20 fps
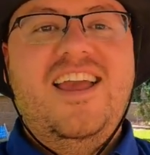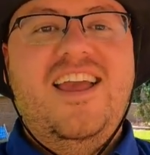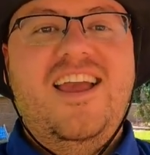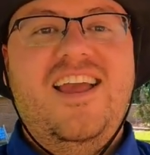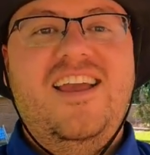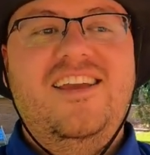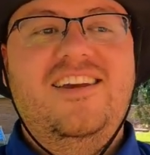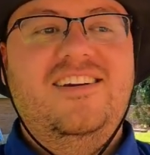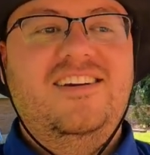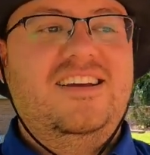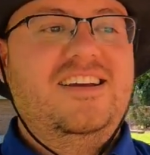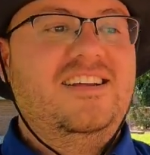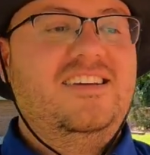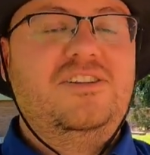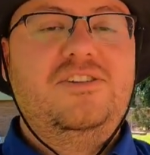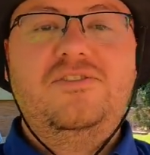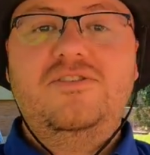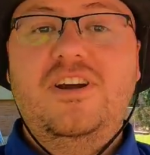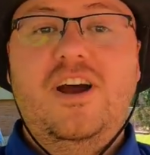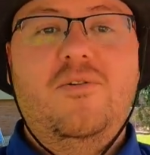
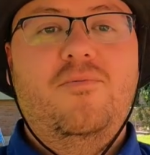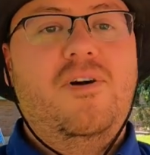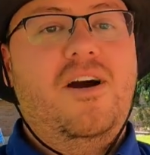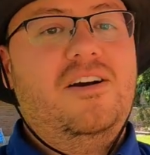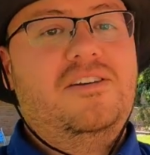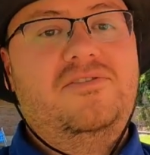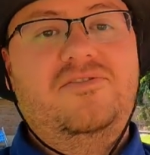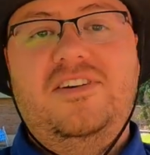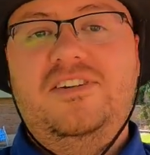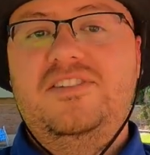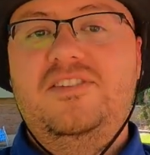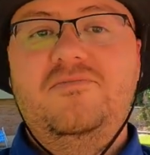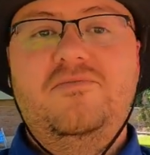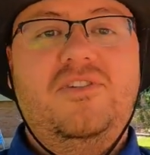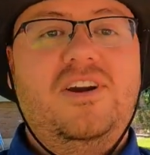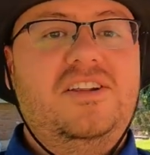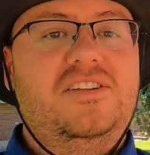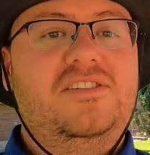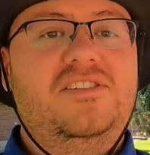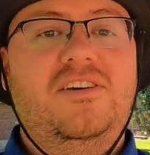And Utah Rocks found some
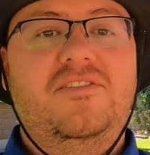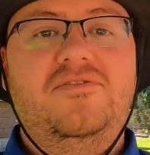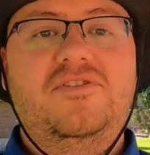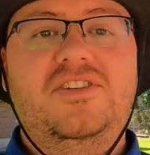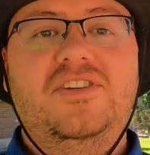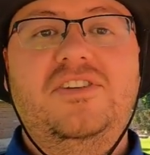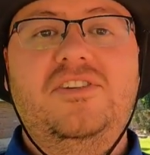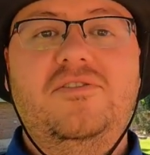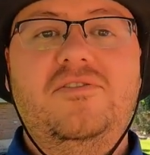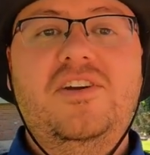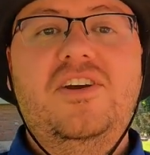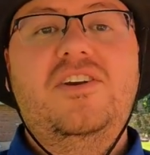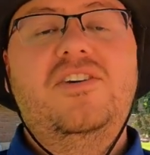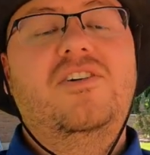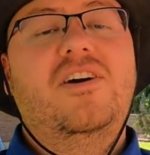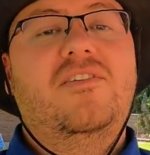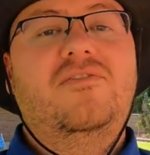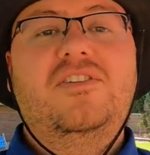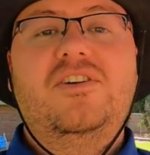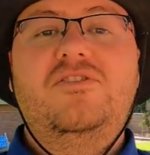great stuff too.
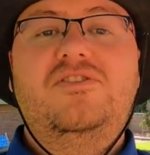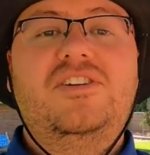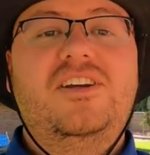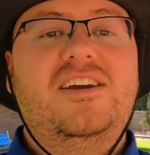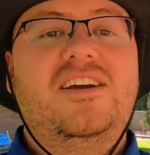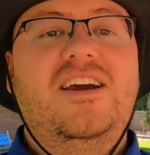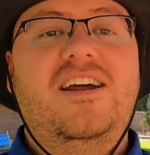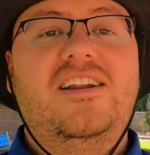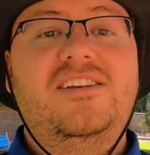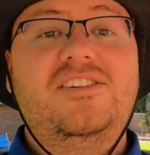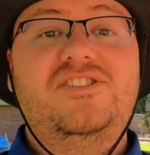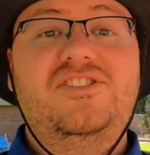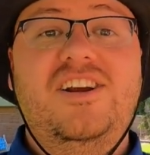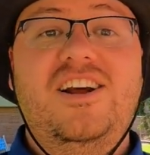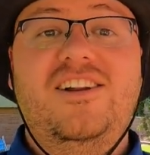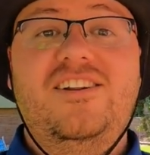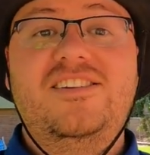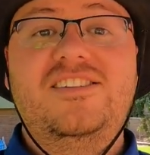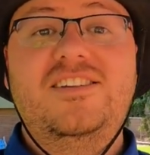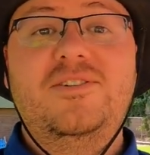You'll have to go check out his
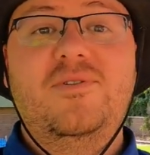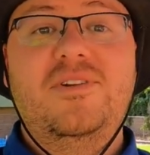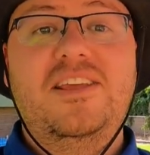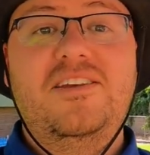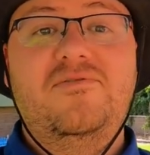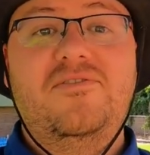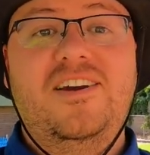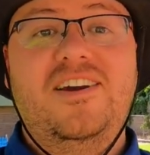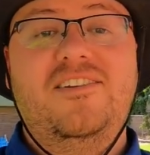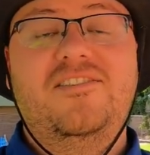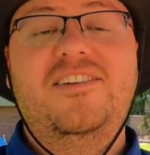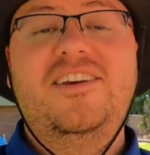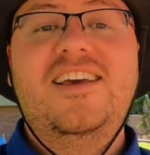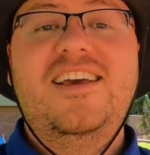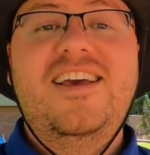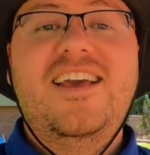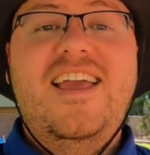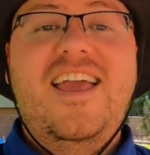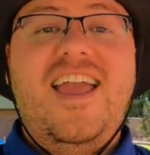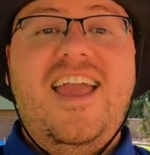channel to see what he found.
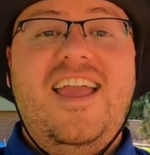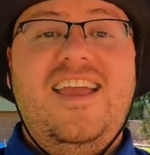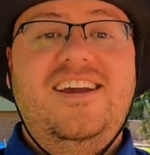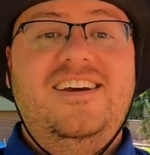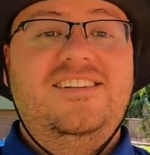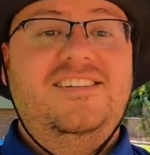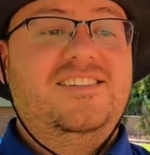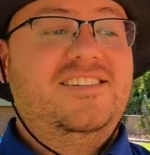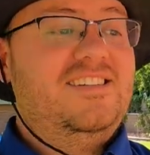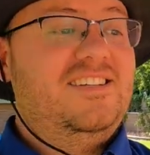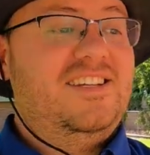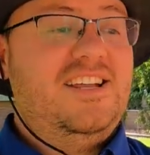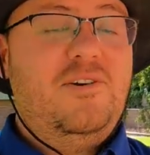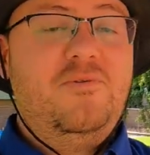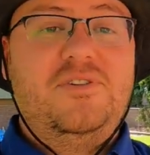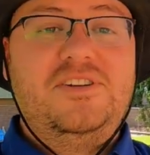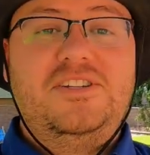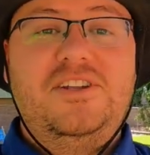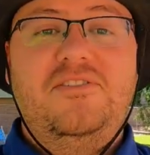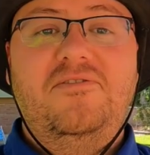And it
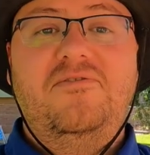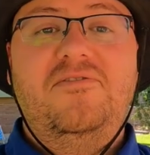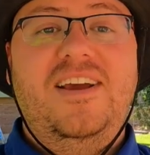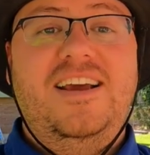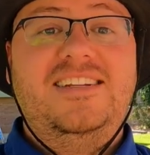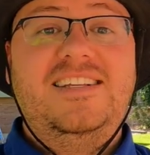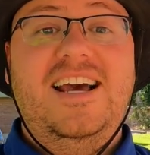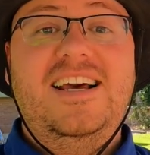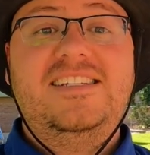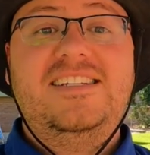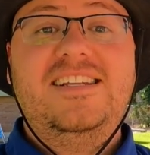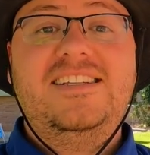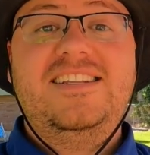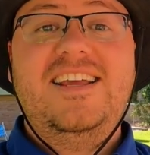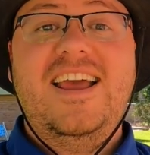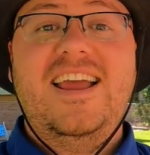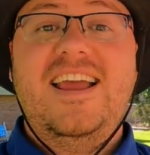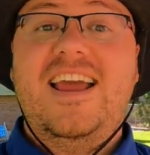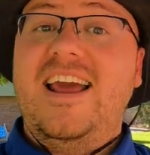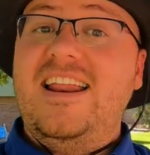was a fantastic
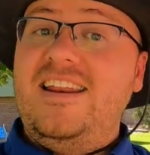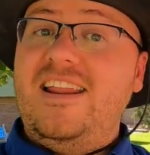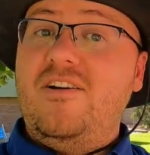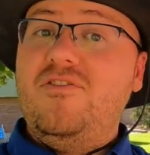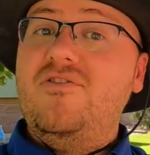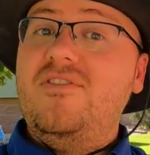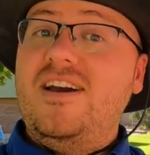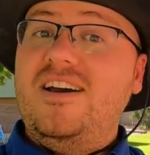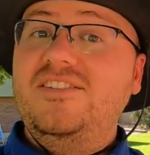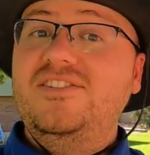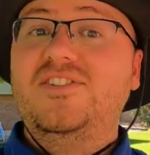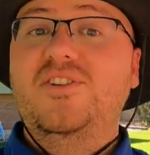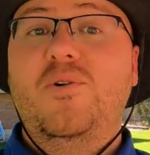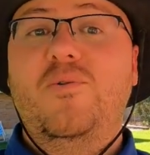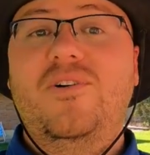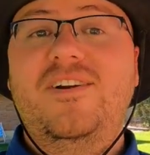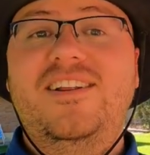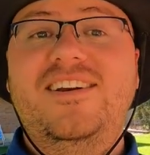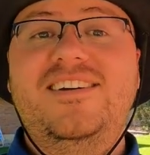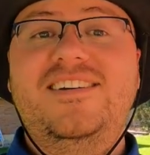day. And now you guys know
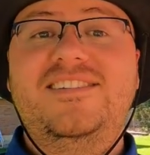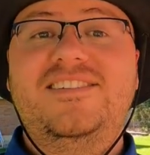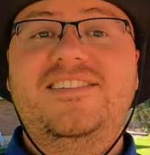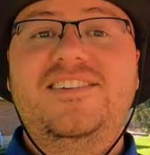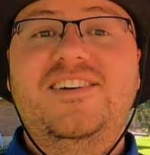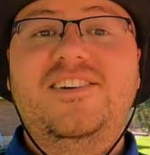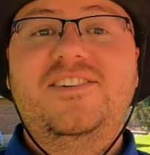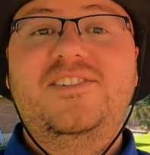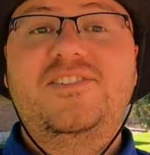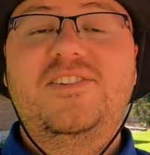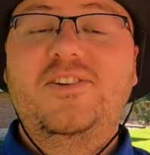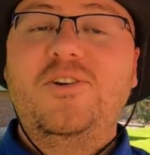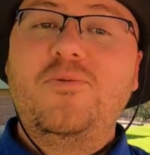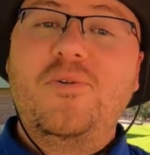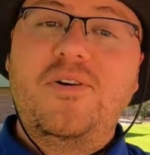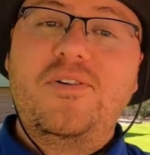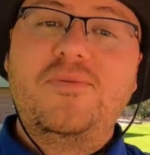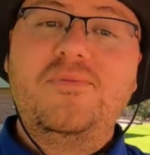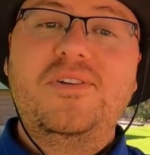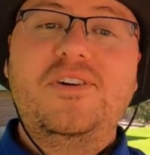where it is. So you're
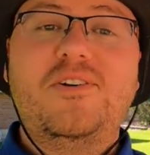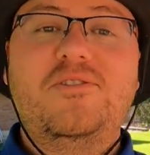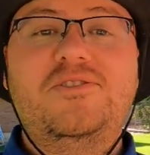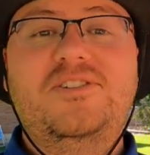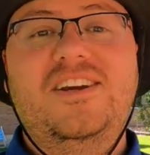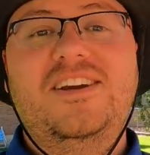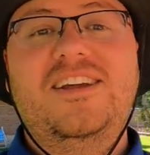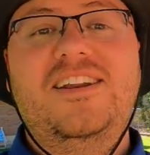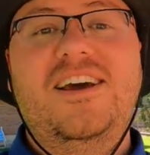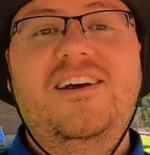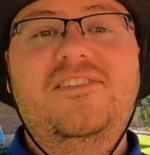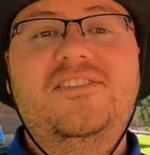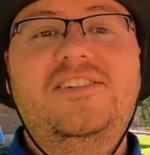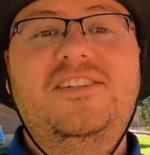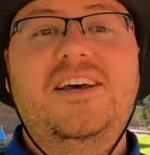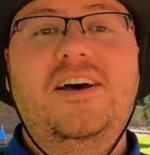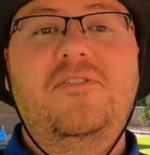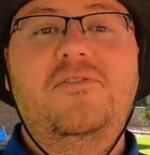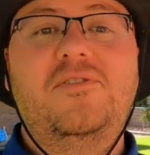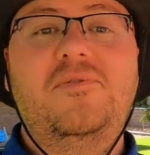welcome to go check it out
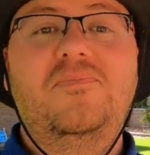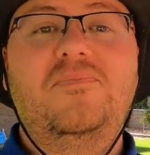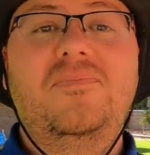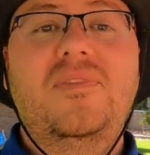yourself.